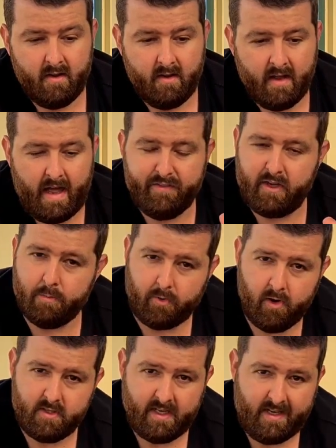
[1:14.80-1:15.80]
having your
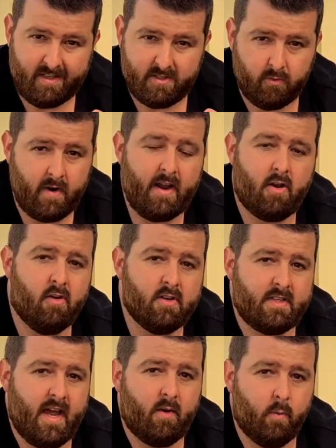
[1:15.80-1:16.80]
protein in direct
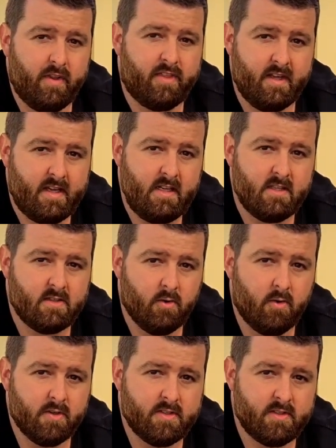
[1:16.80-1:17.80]
contact with the heat
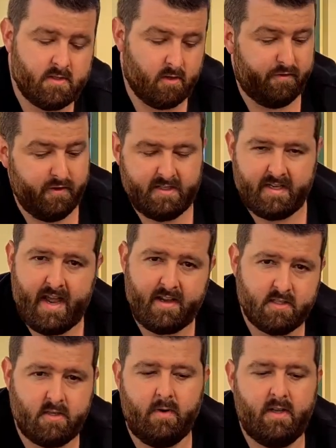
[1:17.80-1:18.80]
source. So if it's a
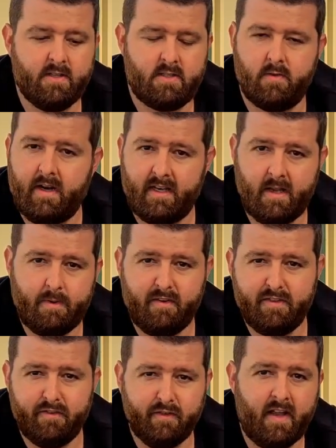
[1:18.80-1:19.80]
gas grill, it's directly
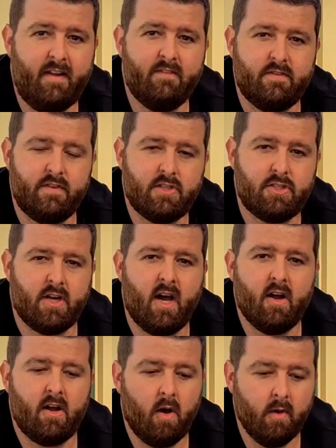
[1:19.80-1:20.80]
above the flames. If it's
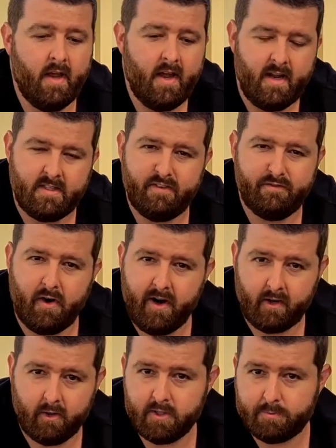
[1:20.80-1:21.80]
charcoal, it's in very
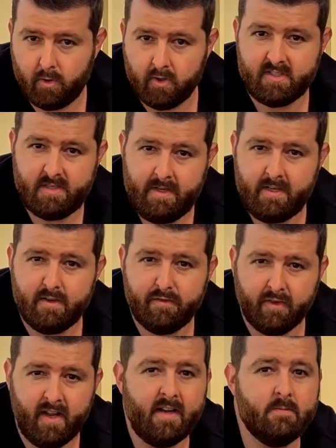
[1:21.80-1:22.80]
close proximity to the
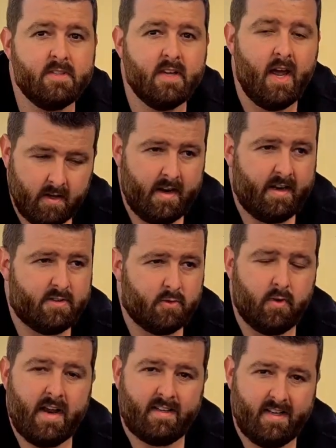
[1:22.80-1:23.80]
flames, getting
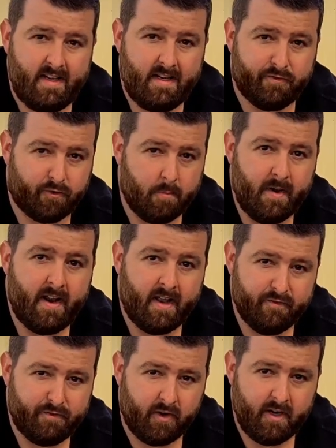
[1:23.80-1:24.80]
direct heat from it at
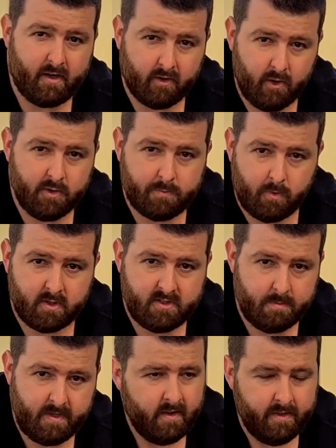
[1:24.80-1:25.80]
a very close
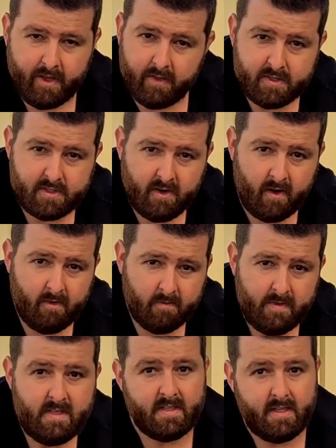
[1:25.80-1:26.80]
proximity. The other style
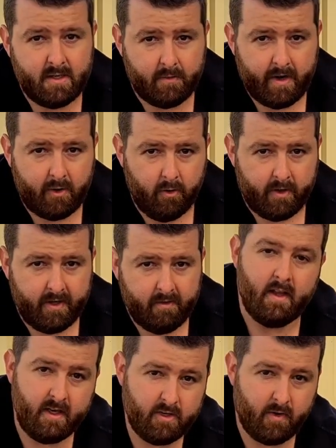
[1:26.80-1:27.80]
is indirect cooking.
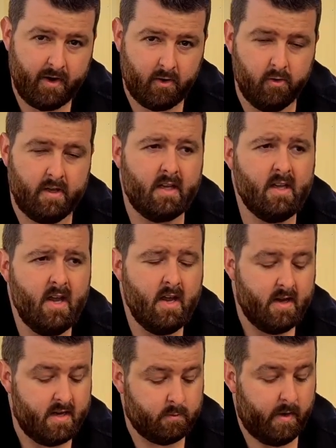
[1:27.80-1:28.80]
Indirect cooking
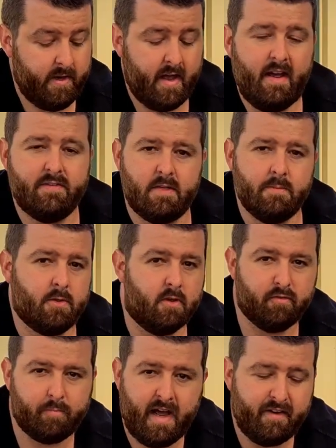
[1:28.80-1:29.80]
is where you have some sort
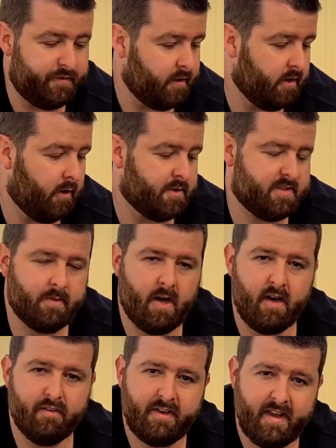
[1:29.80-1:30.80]
of baffle or some
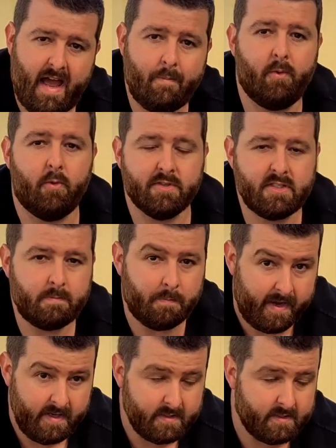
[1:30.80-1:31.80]
kind of gap or
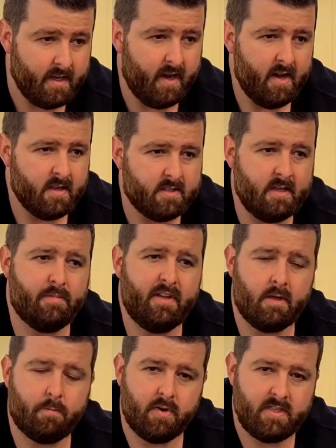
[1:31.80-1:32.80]
space, something
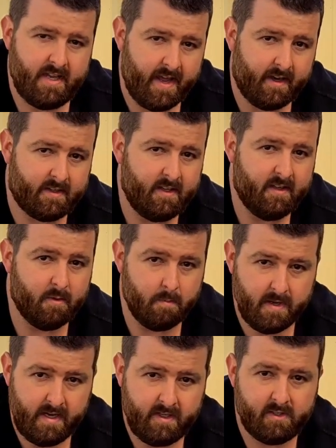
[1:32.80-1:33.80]
to protect the
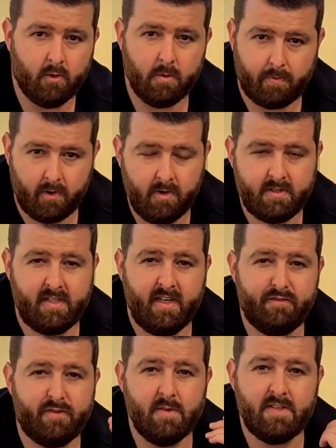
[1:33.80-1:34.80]
meat or the
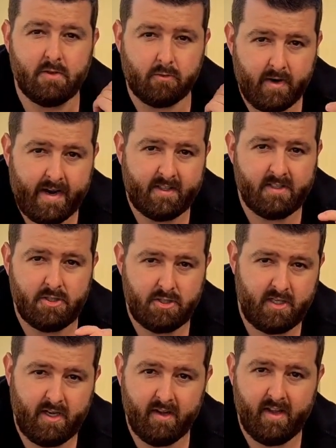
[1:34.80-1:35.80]
protein from the direct
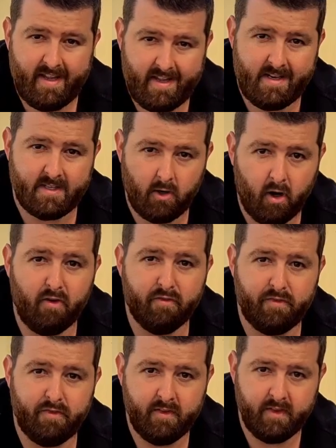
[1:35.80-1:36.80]
sheer heat
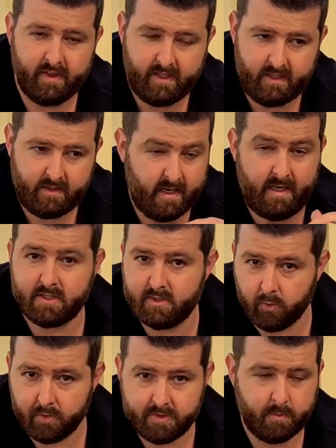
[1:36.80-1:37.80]
of the heat
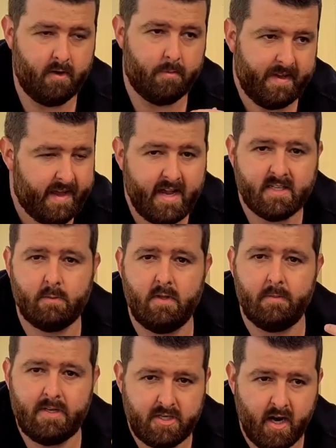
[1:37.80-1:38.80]
source, whether it be gas, whether
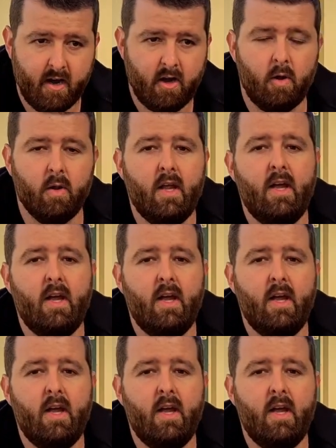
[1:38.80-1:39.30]
it be charcoal.